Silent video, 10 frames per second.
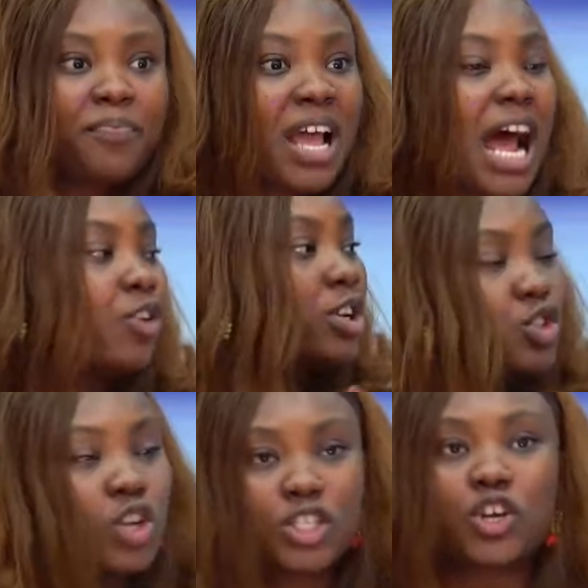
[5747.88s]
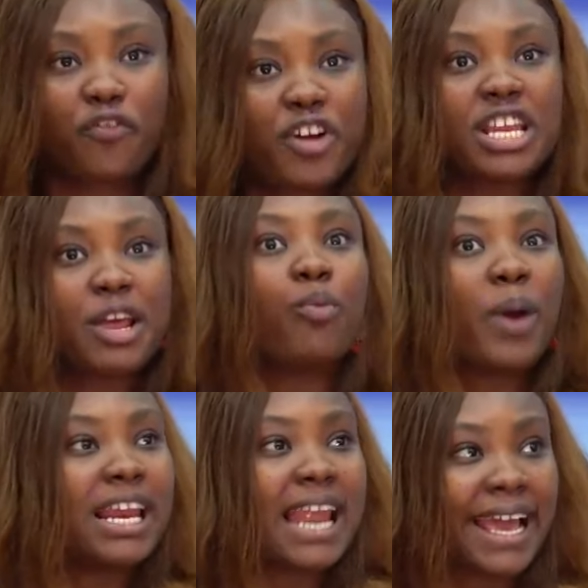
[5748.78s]
and not not suffering in a
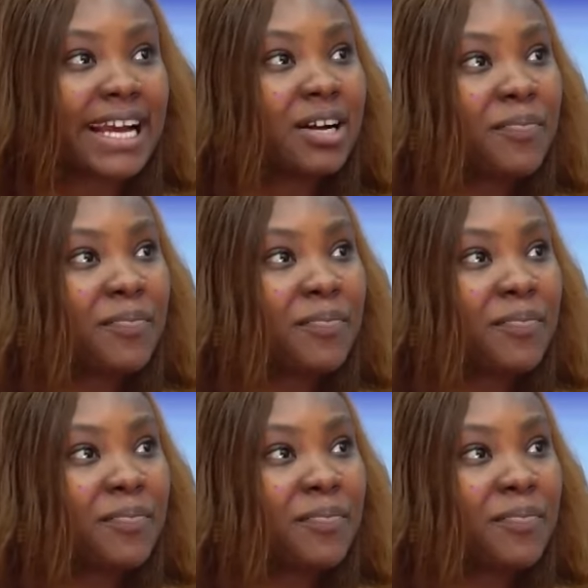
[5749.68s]
way like,